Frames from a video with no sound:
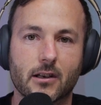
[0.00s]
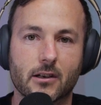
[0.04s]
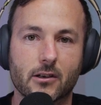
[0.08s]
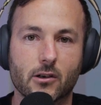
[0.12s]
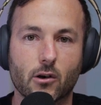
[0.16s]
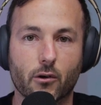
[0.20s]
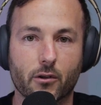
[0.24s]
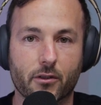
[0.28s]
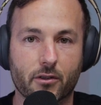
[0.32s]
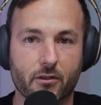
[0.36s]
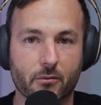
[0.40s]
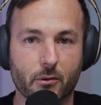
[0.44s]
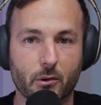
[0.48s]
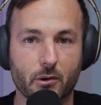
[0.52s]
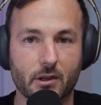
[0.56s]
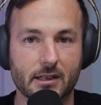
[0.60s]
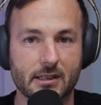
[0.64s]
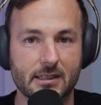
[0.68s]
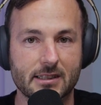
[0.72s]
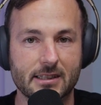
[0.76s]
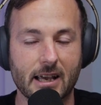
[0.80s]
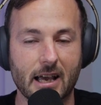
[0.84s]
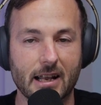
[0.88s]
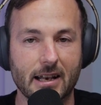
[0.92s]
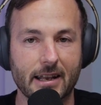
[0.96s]
go through the
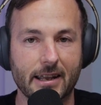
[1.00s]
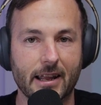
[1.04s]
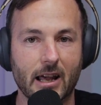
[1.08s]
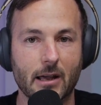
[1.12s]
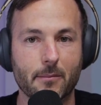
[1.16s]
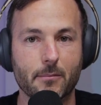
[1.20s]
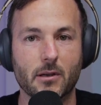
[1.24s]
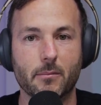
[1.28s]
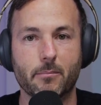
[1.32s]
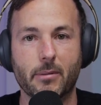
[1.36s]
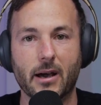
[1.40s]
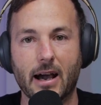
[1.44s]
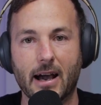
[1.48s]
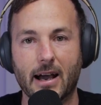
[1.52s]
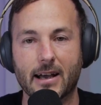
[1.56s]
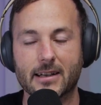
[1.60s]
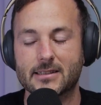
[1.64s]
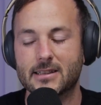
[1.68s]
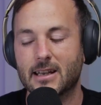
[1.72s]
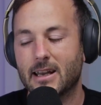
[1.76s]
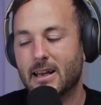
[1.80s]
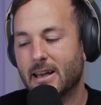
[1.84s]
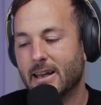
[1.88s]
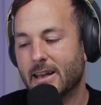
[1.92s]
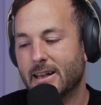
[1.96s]
Senate and be passed
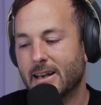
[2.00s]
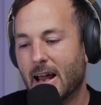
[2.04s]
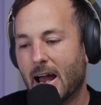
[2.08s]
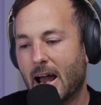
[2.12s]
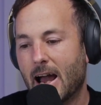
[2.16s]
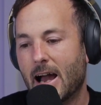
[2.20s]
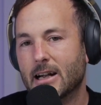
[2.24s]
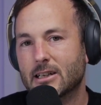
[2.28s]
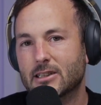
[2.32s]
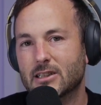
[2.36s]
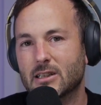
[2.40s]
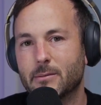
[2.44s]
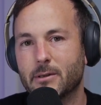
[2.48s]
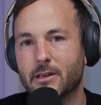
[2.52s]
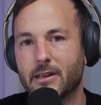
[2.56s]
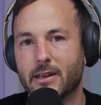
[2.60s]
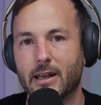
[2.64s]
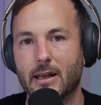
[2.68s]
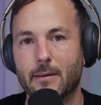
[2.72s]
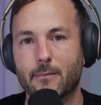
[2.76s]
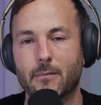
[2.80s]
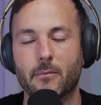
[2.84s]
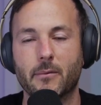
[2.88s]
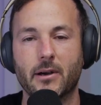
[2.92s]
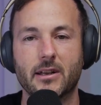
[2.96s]
and actually be
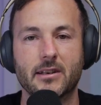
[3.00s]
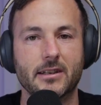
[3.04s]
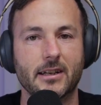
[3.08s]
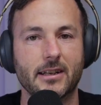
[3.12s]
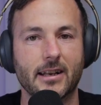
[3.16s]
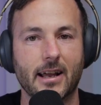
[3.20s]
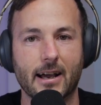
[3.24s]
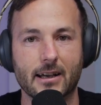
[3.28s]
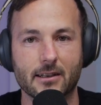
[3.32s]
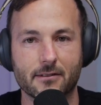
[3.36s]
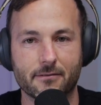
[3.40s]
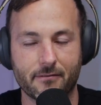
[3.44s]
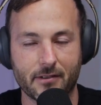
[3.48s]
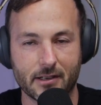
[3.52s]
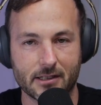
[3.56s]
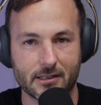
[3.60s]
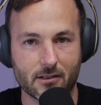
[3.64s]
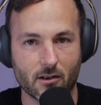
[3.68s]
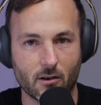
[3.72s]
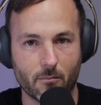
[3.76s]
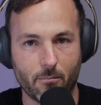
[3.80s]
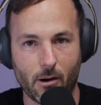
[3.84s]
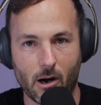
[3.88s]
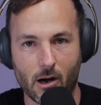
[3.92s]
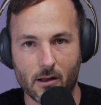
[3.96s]
implemented as
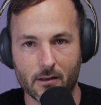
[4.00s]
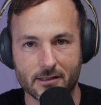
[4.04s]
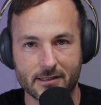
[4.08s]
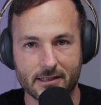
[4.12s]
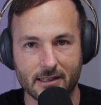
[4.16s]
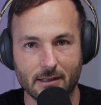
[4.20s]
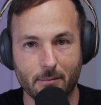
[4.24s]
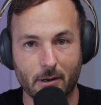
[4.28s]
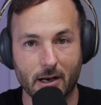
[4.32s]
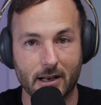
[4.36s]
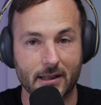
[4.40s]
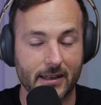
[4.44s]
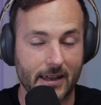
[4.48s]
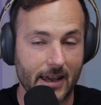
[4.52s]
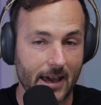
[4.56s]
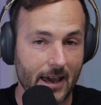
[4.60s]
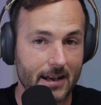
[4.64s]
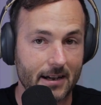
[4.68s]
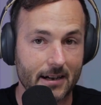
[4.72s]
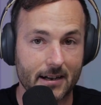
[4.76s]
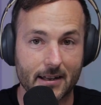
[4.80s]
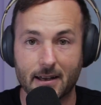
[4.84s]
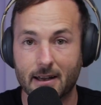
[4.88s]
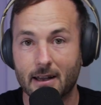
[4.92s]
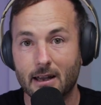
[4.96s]
fiscal policy. But in
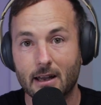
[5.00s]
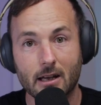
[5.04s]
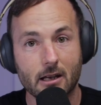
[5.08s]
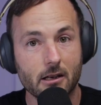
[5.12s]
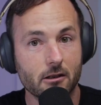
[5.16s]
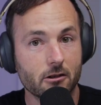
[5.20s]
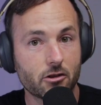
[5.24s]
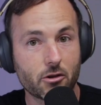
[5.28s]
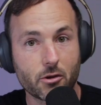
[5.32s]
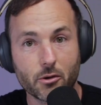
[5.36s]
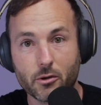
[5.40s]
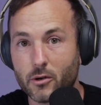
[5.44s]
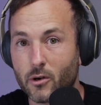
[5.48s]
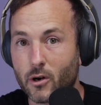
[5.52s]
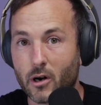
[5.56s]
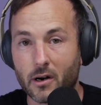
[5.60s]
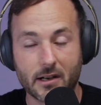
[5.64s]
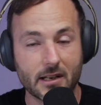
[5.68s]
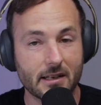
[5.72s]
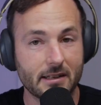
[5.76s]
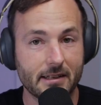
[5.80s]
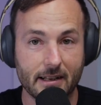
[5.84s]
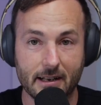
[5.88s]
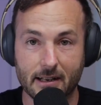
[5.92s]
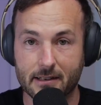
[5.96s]
Canada, Trudeau
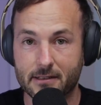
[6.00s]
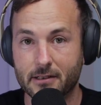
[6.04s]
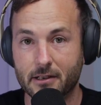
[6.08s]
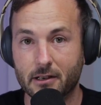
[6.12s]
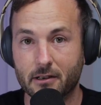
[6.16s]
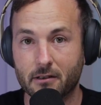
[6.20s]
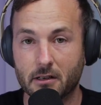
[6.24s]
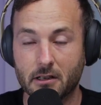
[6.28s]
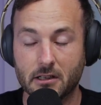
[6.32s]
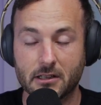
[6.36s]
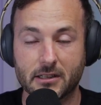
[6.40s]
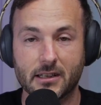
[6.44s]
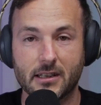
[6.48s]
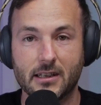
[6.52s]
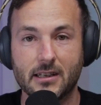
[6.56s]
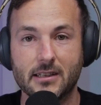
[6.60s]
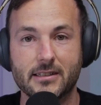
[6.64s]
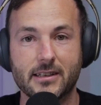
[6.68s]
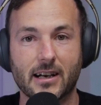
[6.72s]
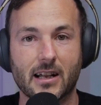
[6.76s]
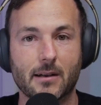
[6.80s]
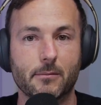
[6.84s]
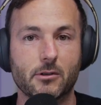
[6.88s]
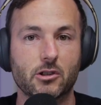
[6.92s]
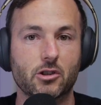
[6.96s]
already did it, dude. He's
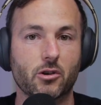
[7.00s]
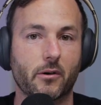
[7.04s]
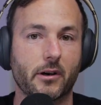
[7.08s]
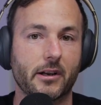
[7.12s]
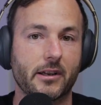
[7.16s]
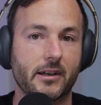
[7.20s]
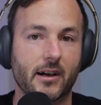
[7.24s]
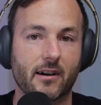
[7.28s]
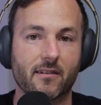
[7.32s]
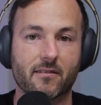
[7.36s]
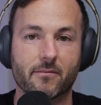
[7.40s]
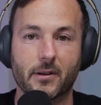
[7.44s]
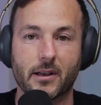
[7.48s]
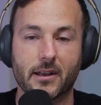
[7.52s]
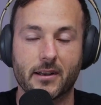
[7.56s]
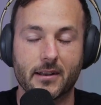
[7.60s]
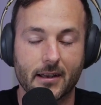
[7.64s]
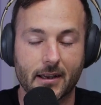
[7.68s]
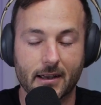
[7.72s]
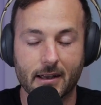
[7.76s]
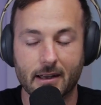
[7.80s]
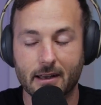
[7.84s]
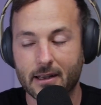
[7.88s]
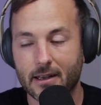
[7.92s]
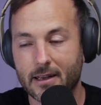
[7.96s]
got a majority government.
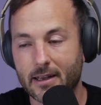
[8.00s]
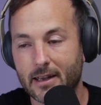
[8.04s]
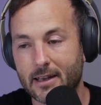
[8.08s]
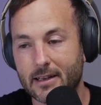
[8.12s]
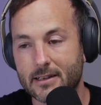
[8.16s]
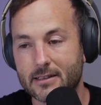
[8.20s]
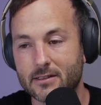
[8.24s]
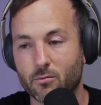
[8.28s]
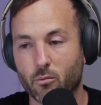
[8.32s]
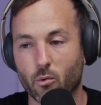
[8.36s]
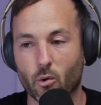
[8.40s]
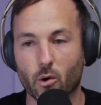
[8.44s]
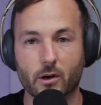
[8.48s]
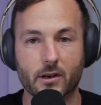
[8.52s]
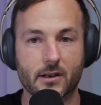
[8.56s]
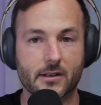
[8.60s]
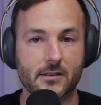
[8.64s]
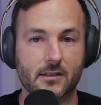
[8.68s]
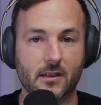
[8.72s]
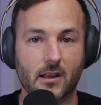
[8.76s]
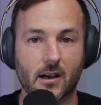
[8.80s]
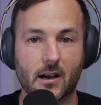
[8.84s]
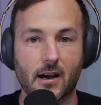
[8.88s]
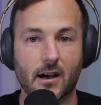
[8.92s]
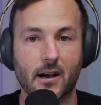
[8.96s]
His word is
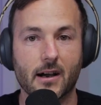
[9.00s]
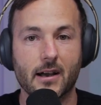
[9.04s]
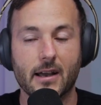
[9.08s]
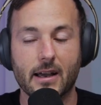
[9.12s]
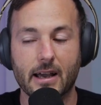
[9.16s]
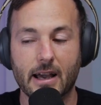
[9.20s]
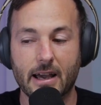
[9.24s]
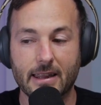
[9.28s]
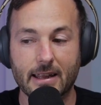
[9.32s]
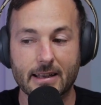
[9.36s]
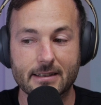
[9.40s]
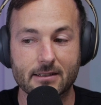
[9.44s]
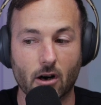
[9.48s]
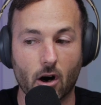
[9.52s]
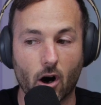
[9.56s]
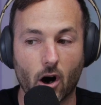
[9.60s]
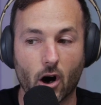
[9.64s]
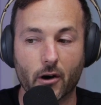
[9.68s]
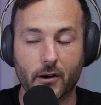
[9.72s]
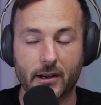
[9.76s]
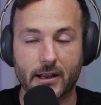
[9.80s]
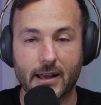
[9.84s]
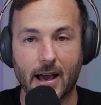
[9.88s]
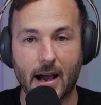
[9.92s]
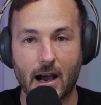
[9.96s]
law, and that's
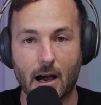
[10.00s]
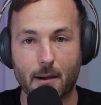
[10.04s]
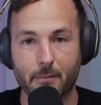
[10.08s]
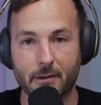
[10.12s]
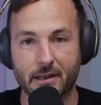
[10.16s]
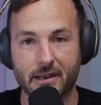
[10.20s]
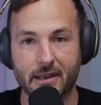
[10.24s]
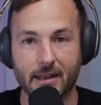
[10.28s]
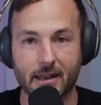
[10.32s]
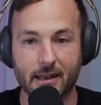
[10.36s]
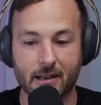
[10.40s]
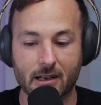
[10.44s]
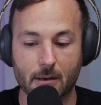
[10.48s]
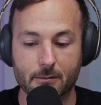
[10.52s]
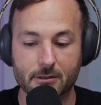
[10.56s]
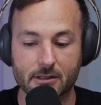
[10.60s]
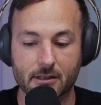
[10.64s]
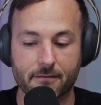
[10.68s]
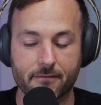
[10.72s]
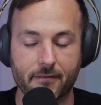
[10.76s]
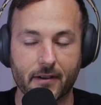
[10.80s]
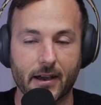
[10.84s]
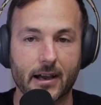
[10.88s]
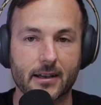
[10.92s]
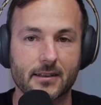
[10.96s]
already happened. It comes
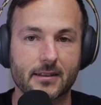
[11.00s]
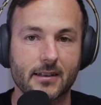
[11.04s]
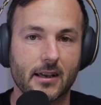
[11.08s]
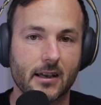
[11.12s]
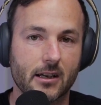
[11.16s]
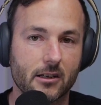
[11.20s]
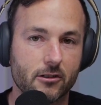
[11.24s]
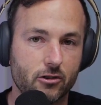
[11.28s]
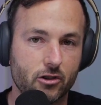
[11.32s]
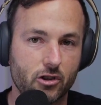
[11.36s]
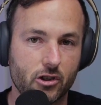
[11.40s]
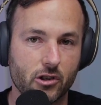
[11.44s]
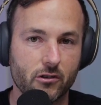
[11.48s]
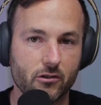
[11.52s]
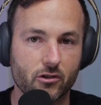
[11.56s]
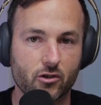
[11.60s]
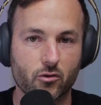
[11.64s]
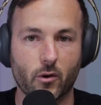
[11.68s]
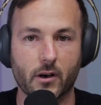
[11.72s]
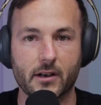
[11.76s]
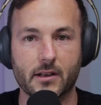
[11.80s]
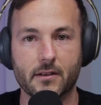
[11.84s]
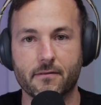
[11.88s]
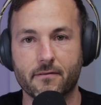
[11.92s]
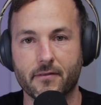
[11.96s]
effect June
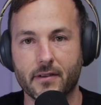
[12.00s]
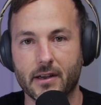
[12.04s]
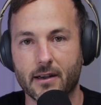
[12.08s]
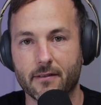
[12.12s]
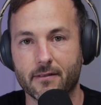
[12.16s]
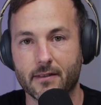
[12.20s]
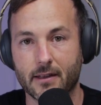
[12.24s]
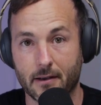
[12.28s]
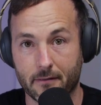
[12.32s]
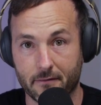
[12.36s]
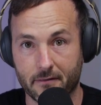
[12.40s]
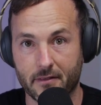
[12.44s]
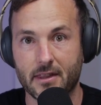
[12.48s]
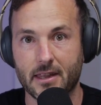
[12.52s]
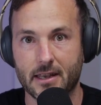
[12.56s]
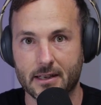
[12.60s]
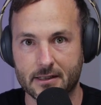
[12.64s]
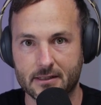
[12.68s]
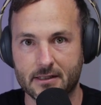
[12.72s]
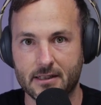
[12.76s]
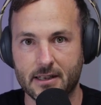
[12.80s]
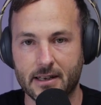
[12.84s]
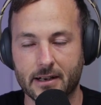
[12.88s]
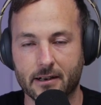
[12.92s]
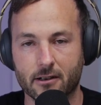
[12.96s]
25th of
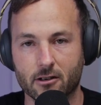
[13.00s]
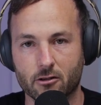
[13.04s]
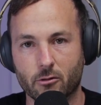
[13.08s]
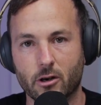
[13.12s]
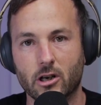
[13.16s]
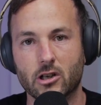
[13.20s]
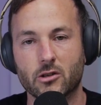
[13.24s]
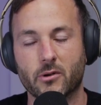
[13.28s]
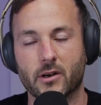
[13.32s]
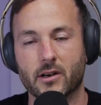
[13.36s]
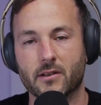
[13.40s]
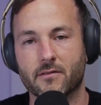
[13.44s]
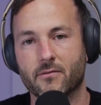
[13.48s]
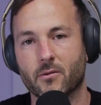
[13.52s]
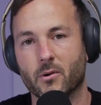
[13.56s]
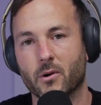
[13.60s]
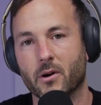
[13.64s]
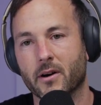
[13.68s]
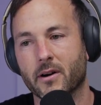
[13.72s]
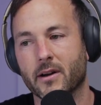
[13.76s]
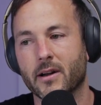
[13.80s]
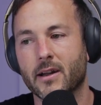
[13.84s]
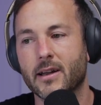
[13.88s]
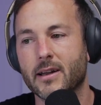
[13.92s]
this year, 2024,